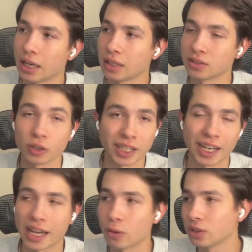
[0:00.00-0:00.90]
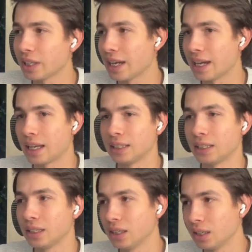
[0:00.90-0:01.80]
start an account, and
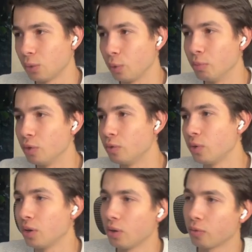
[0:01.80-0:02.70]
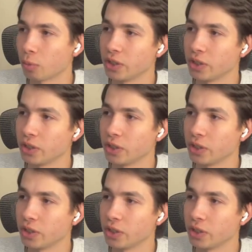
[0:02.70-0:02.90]
we move from